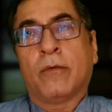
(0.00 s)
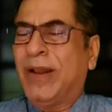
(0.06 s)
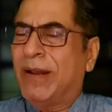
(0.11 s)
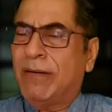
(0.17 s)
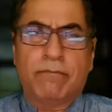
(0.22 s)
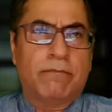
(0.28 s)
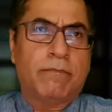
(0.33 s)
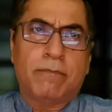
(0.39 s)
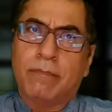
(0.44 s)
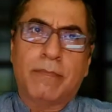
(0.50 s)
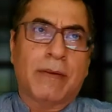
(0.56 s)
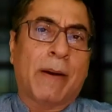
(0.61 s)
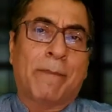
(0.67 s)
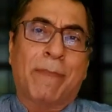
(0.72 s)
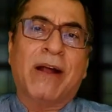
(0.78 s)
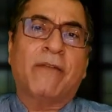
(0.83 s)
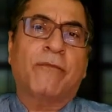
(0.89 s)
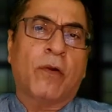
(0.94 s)
Well,
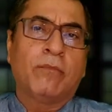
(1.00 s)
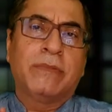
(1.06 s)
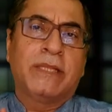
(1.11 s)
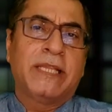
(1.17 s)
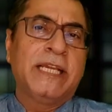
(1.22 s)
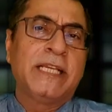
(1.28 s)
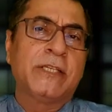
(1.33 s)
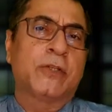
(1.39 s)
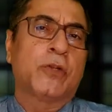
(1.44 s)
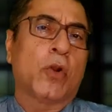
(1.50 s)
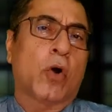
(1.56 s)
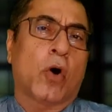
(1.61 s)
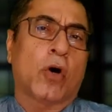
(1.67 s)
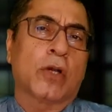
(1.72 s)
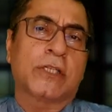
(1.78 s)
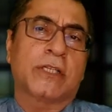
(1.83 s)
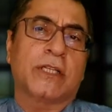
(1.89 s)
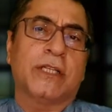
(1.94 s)
apart from these
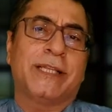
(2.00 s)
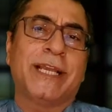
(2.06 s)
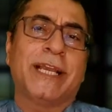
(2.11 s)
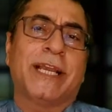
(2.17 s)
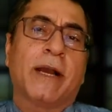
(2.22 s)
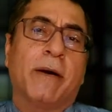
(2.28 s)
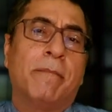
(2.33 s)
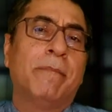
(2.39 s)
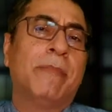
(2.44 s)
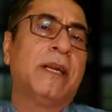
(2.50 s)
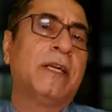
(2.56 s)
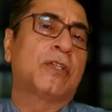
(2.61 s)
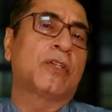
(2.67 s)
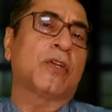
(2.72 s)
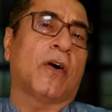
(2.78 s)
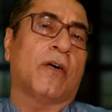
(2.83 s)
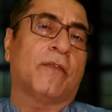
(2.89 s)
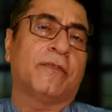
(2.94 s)
laws, the
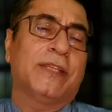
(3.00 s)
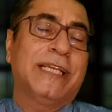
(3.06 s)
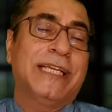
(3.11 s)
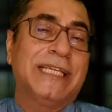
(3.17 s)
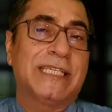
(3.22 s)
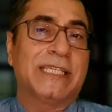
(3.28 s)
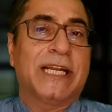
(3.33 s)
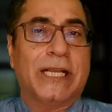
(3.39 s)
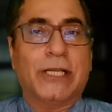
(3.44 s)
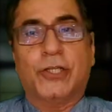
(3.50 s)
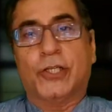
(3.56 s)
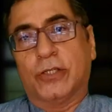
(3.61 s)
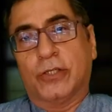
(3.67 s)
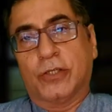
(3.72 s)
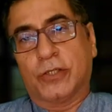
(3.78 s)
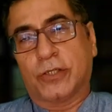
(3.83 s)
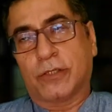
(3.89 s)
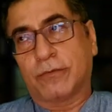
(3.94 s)
governments of these
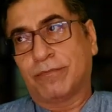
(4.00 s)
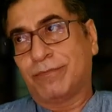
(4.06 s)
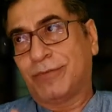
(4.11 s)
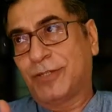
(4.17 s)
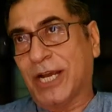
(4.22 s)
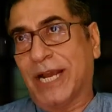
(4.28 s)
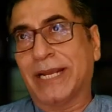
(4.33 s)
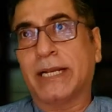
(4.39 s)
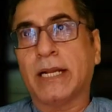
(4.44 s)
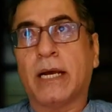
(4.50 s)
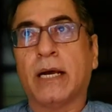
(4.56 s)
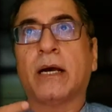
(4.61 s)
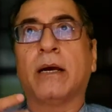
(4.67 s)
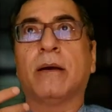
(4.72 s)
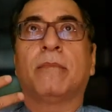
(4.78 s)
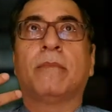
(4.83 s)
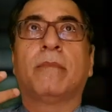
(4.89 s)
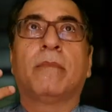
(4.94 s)
nations,
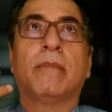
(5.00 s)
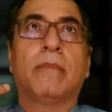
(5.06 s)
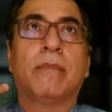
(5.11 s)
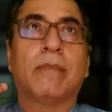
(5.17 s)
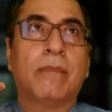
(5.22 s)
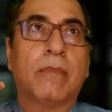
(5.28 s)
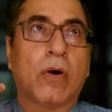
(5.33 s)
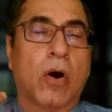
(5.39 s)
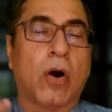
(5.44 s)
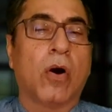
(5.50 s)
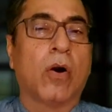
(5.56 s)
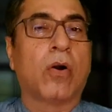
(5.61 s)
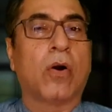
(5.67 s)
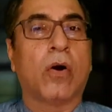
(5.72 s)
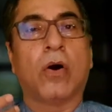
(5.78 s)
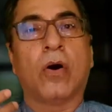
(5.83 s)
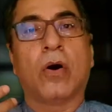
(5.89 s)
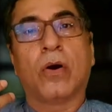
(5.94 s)
China, Hong
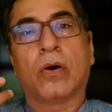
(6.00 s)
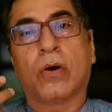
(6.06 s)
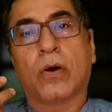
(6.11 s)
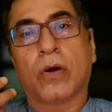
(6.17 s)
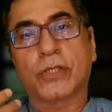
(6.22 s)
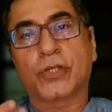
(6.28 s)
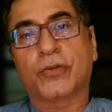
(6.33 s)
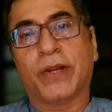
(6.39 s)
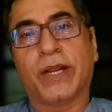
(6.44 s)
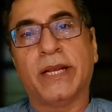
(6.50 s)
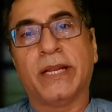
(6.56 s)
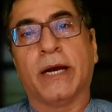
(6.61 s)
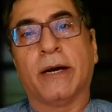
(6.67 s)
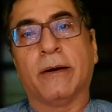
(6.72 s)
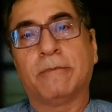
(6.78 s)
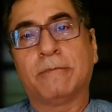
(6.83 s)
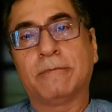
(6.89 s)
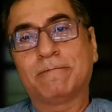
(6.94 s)
Kong,
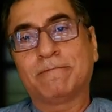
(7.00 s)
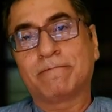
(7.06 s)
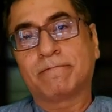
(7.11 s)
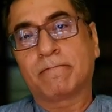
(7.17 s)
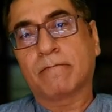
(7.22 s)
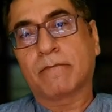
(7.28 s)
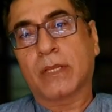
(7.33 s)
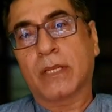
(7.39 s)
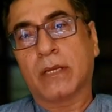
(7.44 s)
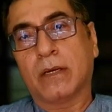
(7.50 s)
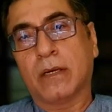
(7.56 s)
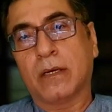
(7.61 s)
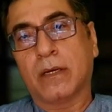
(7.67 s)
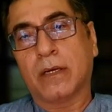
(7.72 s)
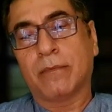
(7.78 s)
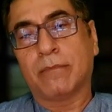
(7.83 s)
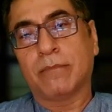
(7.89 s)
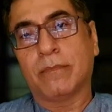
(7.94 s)
Australia,
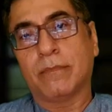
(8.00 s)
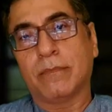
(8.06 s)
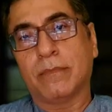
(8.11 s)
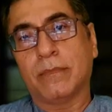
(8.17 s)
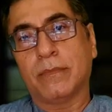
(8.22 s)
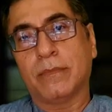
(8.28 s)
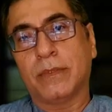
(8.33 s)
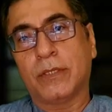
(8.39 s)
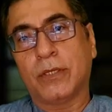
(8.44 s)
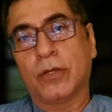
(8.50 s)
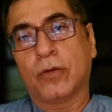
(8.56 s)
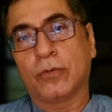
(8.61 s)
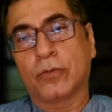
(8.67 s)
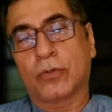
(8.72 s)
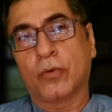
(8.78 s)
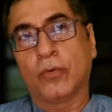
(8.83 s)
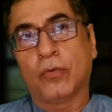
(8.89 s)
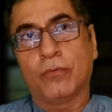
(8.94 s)

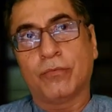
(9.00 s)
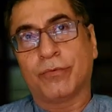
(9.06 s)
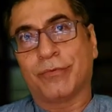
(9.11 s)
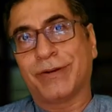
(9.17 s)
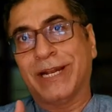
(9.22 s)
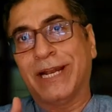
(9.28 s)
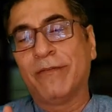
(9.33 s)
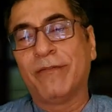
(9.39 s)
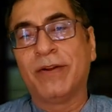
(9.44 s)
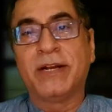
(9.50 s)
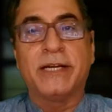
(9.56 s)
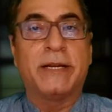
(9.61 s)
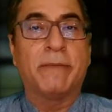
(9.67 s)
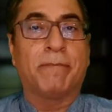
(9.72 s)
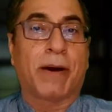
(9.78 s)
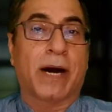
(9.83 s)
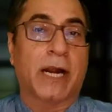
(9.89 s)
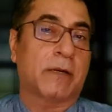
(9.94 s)
through relevant
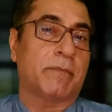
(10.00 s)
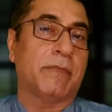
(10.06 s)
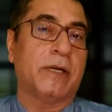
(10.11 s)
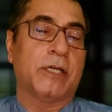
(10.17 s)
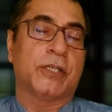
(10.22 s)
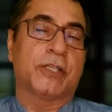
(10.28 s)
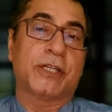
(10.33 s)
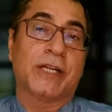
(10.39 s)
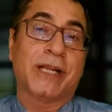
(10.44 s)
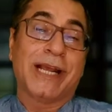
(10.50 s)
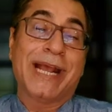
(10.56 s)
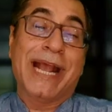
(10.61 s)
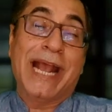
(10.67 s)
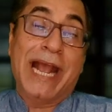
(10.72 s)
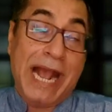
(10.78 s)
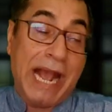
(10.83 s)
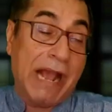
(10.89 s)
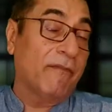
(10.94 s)
departments,
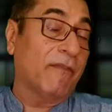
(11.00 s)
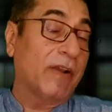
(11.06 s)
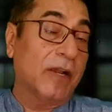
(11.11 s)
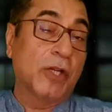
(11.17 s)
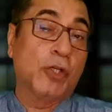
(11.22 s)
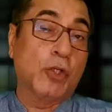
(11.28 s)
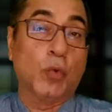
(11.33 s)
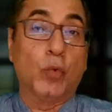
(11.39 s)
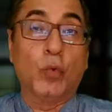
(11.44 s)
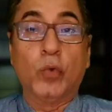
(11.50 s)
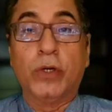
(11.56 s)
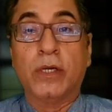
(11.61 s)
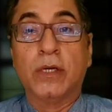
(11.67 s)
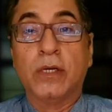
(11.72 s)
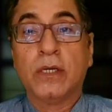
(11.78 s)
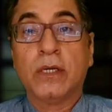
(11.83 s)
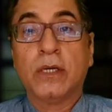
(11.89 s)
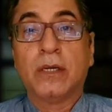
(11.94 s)
have
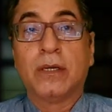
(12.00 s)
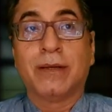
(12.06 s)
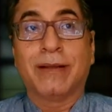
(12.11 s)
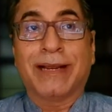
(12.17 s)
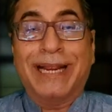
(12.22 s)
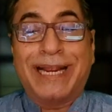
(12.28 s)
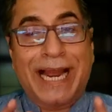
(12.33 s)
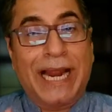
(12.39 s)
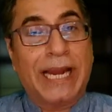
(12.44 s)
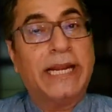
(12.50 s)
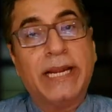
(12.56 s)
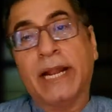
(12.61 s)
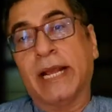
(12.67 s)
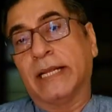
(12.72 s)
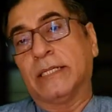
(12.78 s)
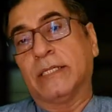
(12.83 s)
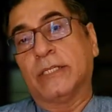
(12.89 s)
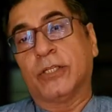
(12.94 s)
issued
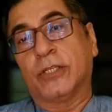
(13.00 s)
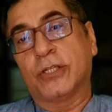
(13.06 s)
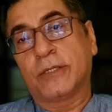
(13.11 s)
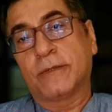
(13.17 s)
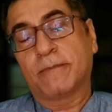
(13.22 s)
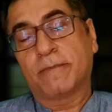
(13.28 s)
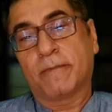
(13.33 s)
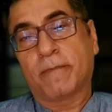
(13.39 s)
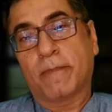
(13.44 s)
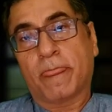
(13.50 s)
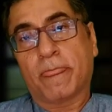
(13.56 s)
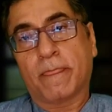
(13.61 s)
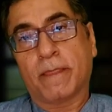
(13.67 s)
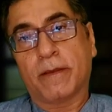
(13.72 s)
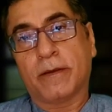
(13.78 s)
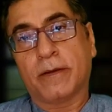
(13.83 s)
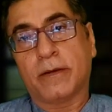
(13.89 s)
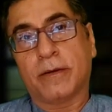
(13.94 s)
guidelines
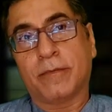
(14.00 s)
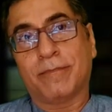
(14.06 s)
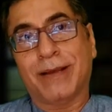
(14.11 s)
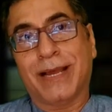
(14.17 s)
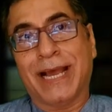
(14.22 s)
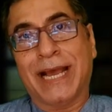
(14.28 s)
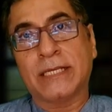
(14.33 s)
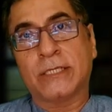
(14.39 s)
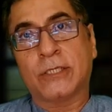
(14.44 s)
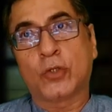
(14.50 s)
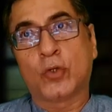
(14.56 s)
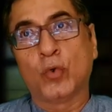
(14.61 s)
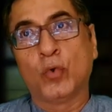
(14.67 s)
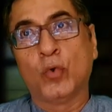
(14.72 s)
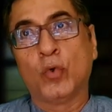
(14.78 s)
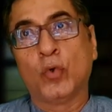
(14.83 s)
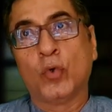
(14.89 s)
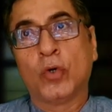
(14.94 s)
as
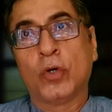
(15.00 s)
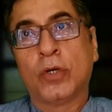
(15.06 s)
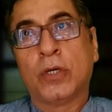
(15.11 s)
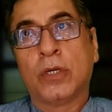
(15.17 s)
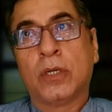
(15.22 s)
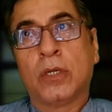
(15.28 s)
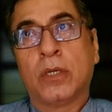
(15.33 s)
to